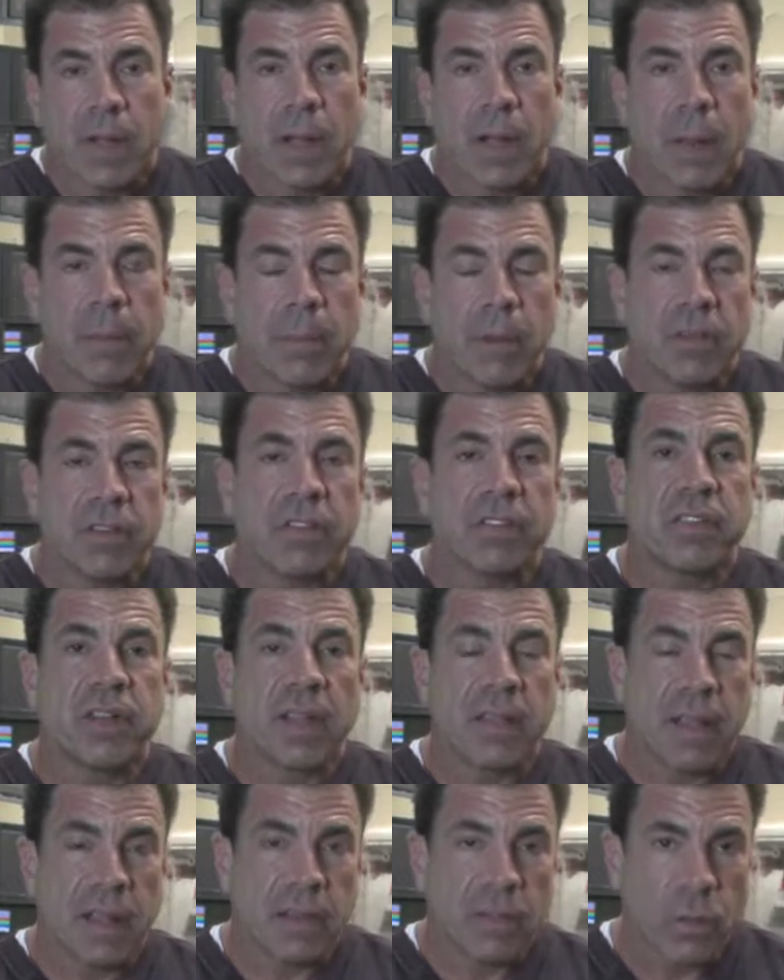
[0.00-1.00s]
I must
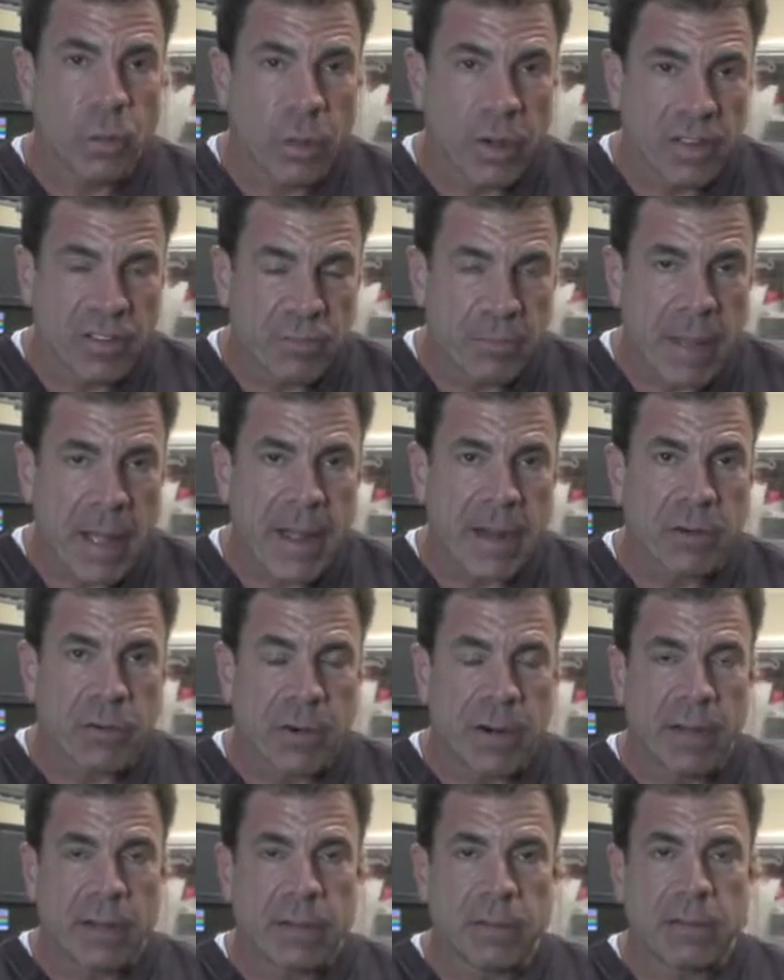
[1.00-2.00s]
say that in the way of
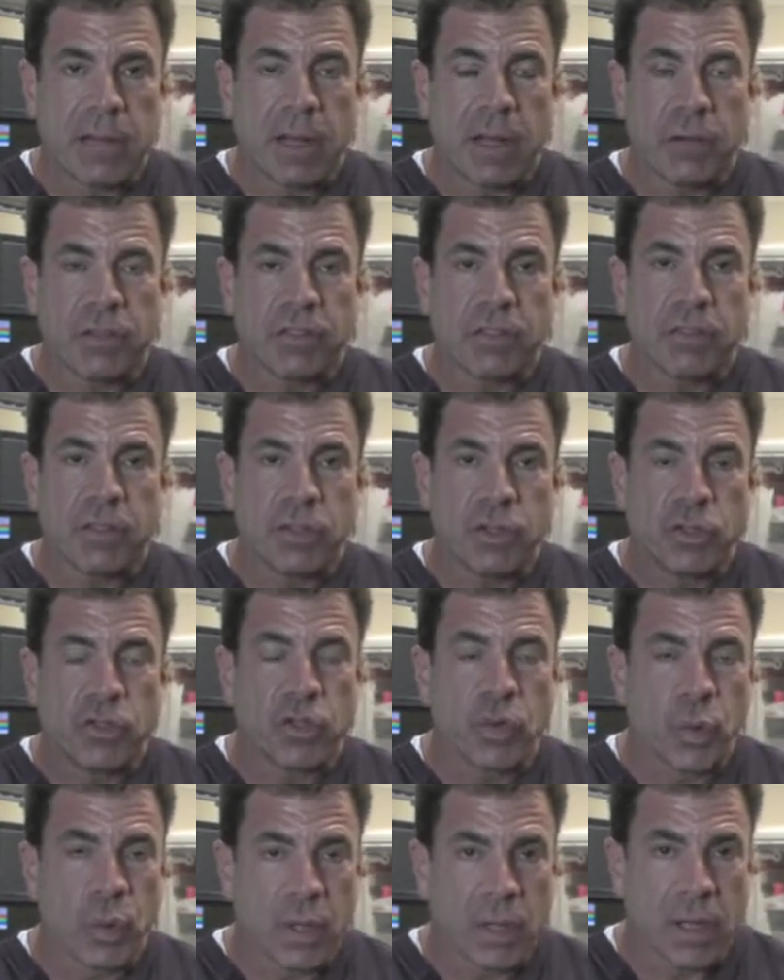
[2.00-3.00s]
background. Now it's new
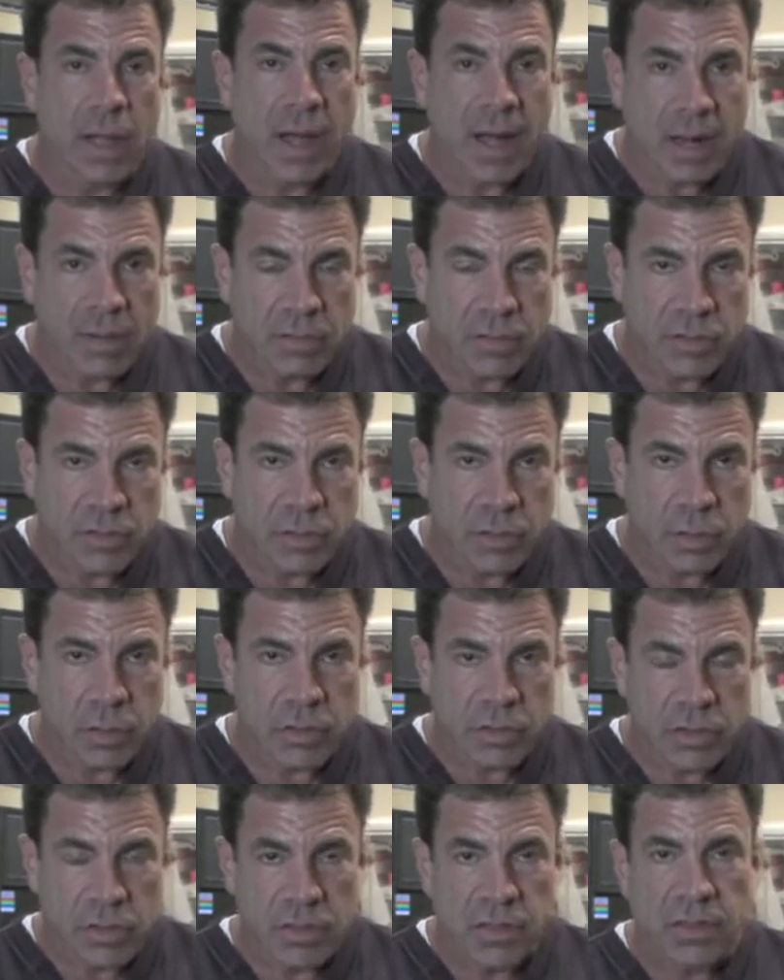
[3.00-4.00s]
to a lot of us who are
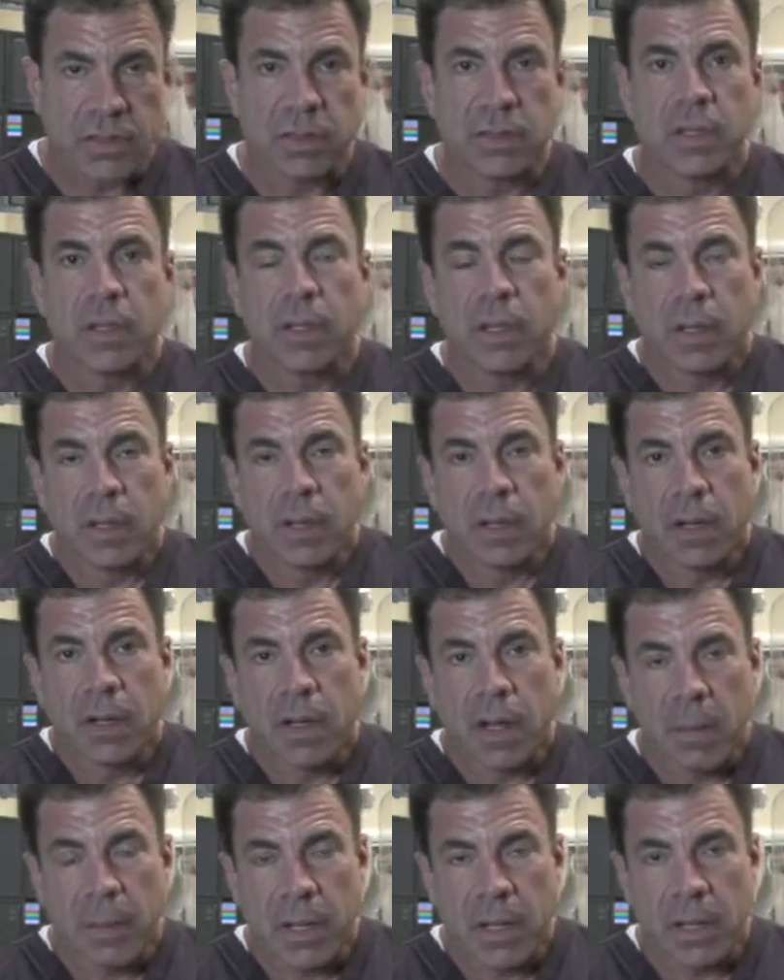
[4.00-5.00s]
just
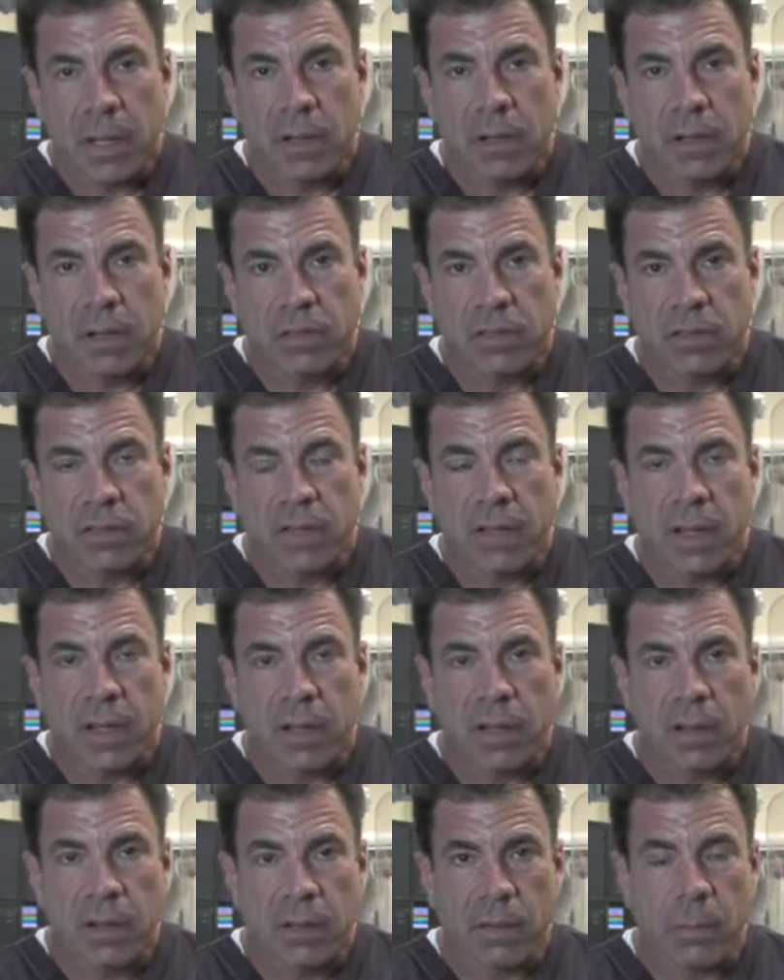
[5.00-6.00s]
coming into this and
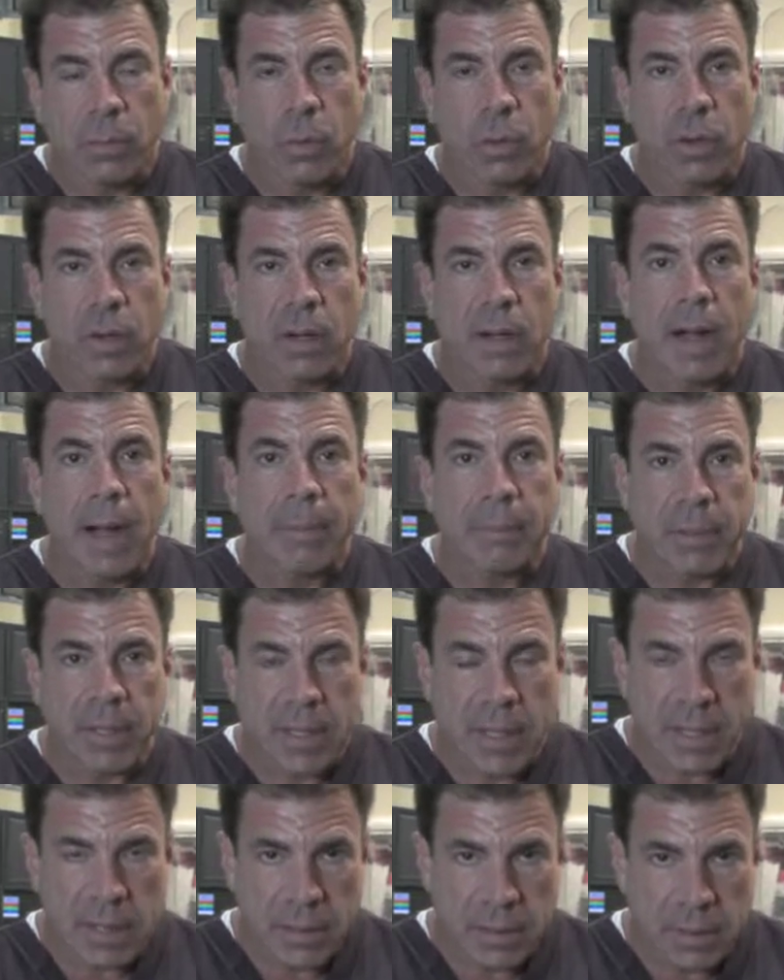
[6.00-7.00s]
taking on the more
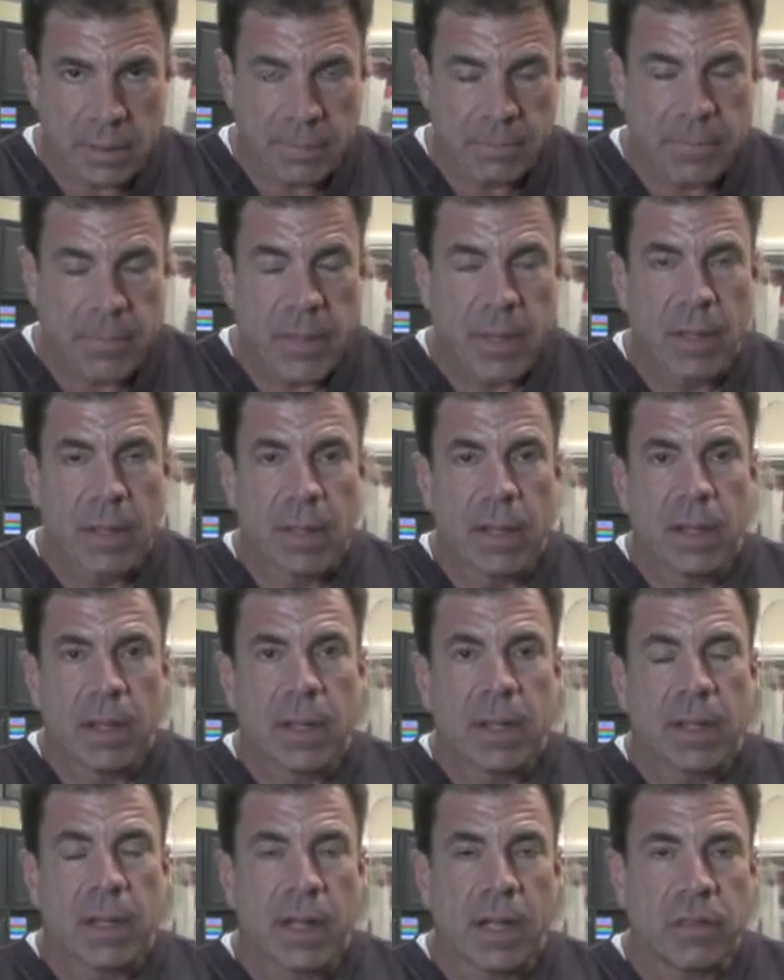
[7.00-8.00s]
complicated
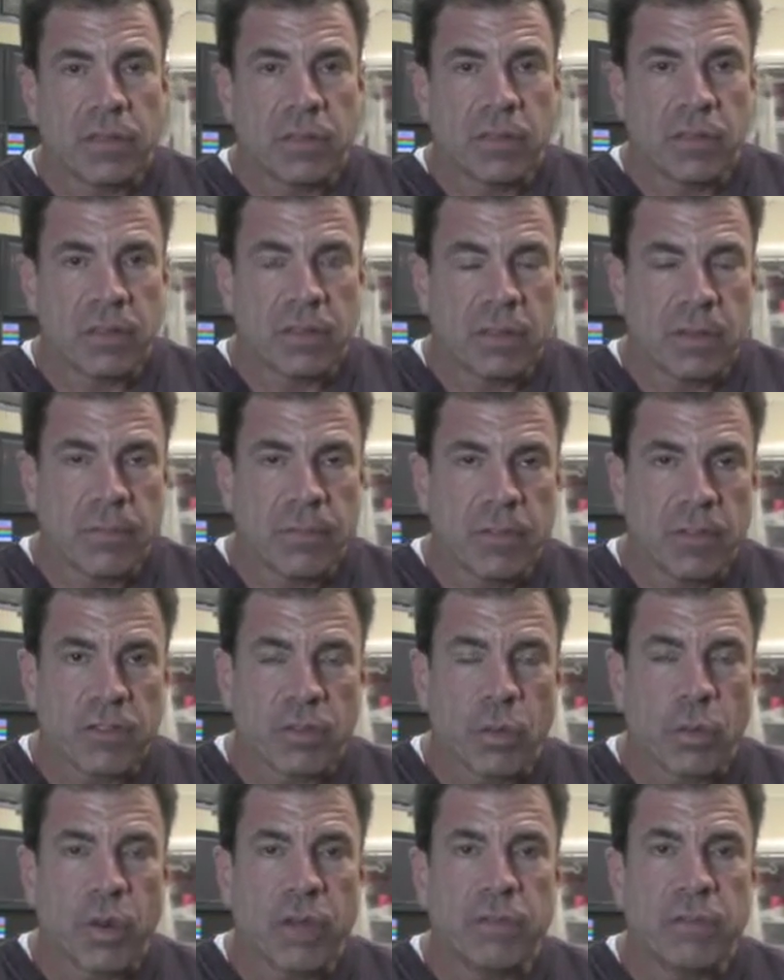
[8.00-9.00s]
cases.
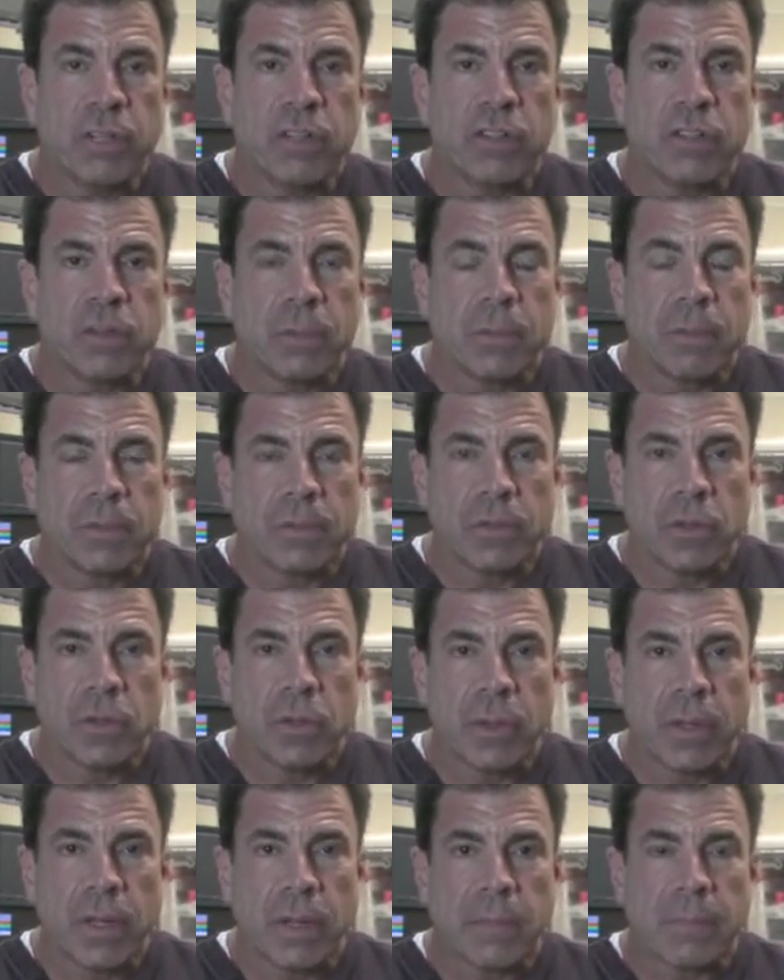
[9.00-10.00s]
So we've been
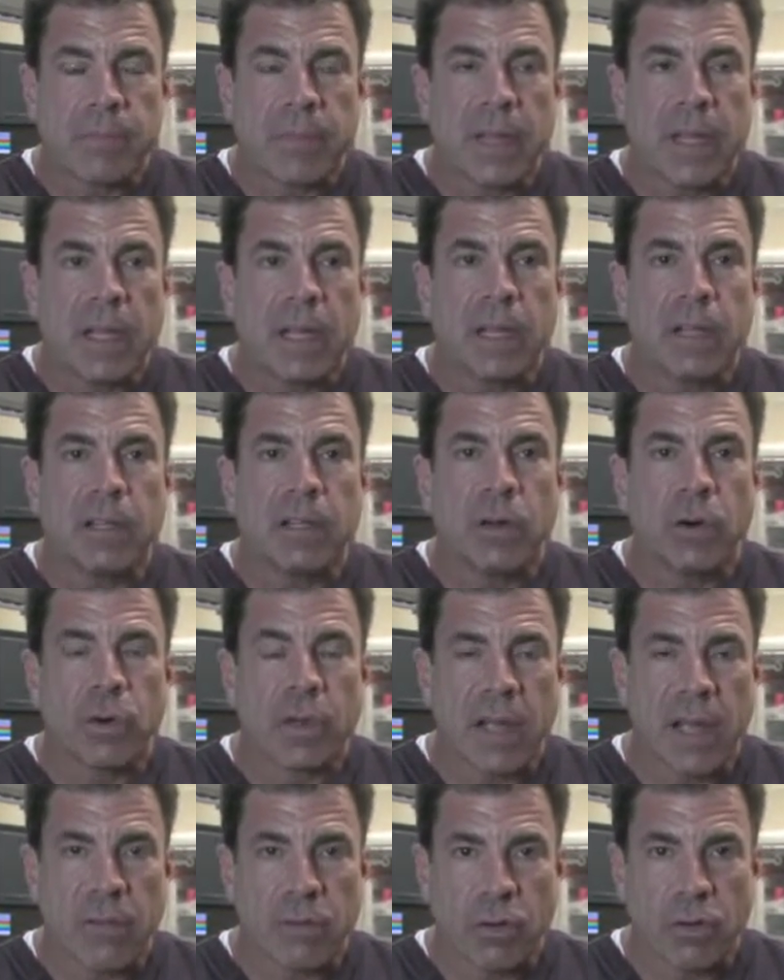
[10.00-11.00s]
doing
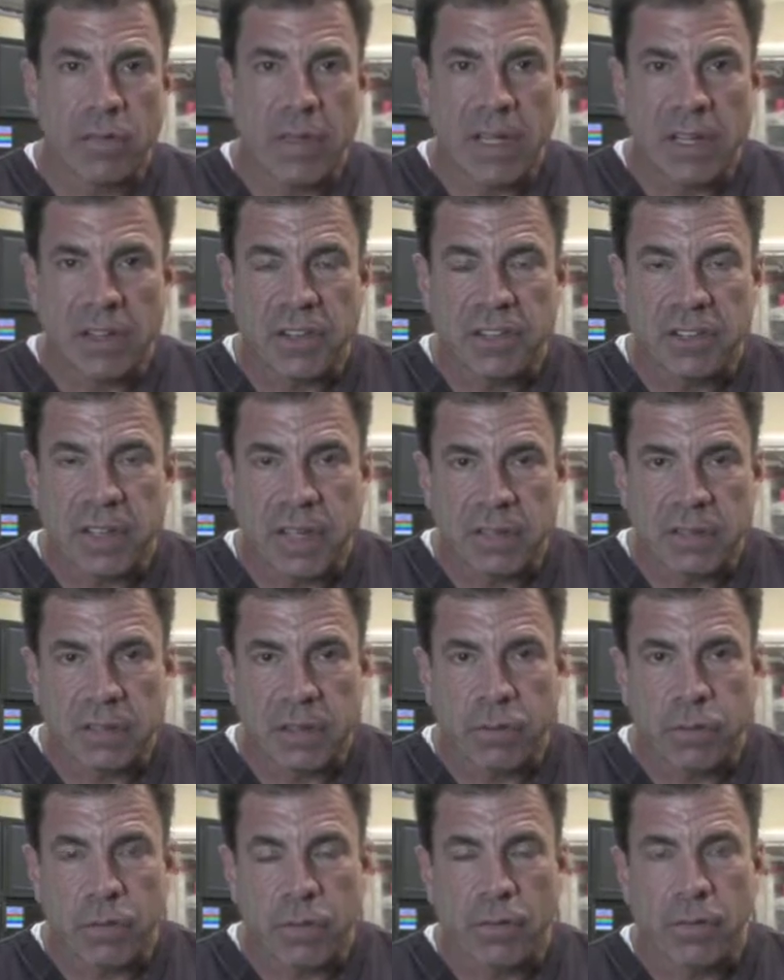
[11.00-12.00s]
iliocaval venous
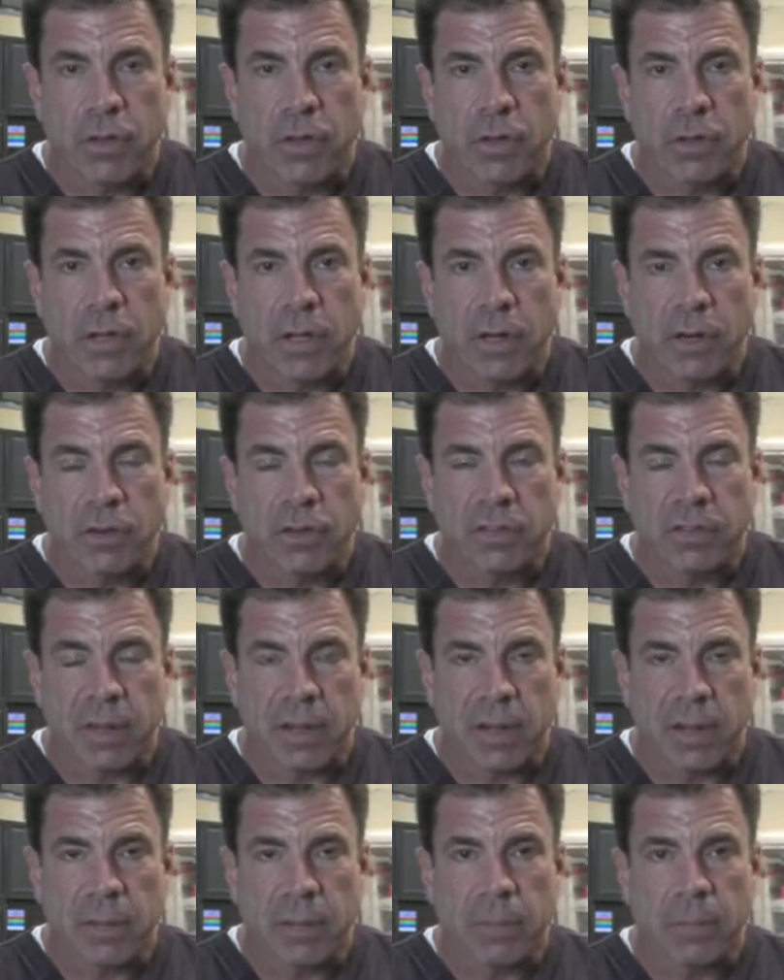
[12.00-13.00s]
stenting for a few years
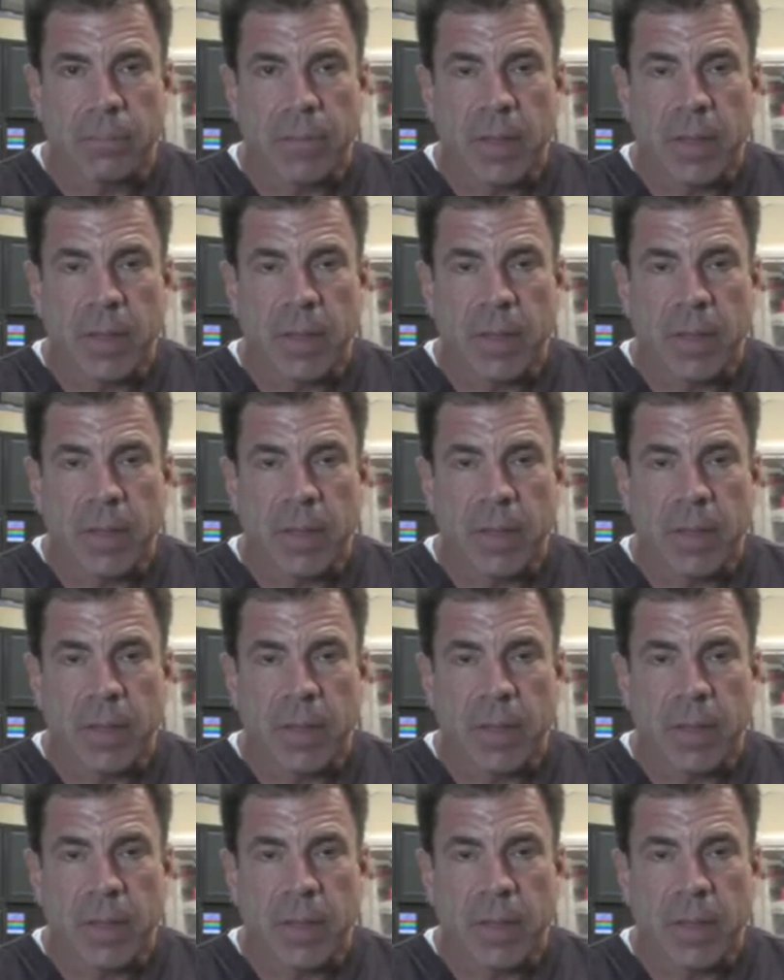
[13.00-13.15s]
now.